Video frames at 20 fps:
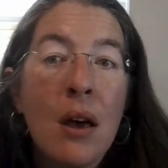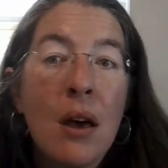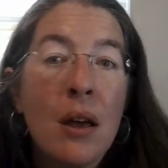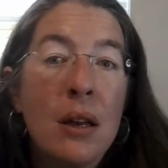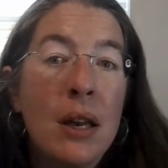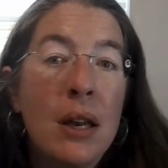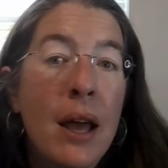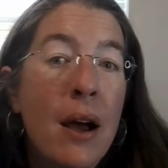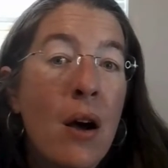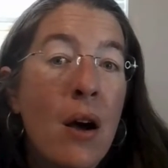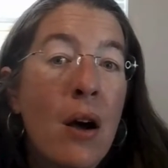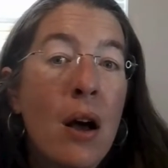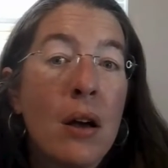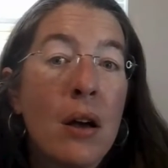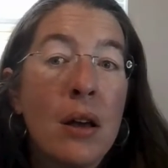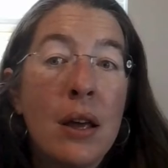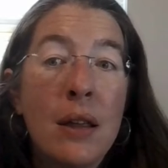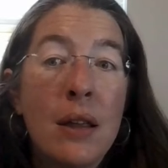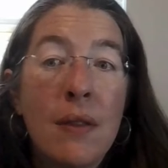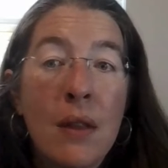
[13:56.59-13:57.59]
Now,
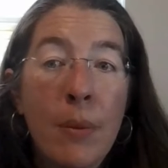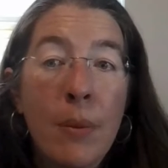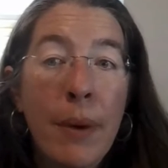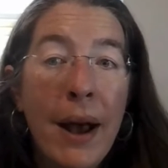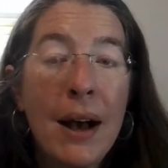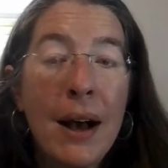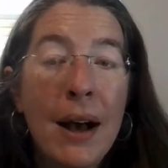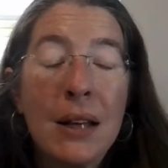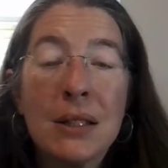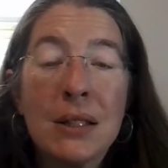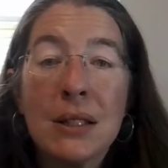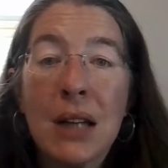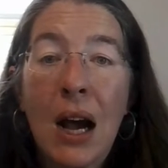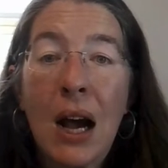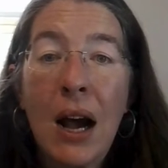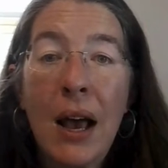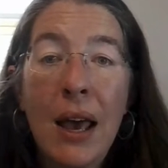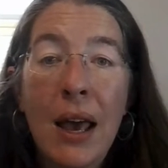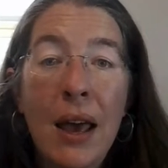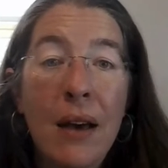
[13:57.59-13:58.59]
in the past,
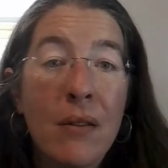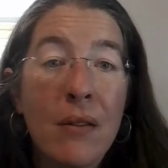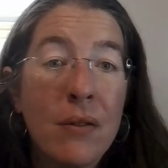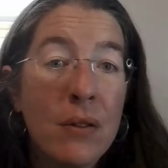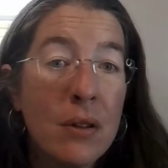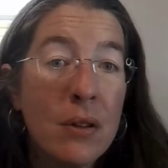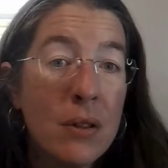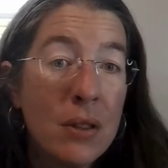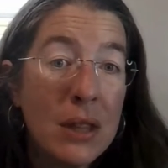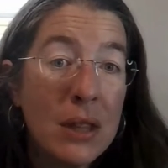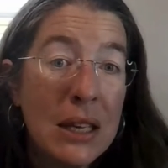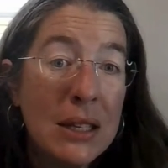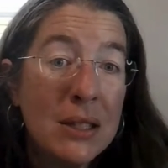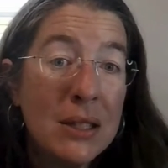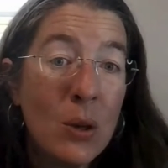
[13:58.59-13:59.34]
these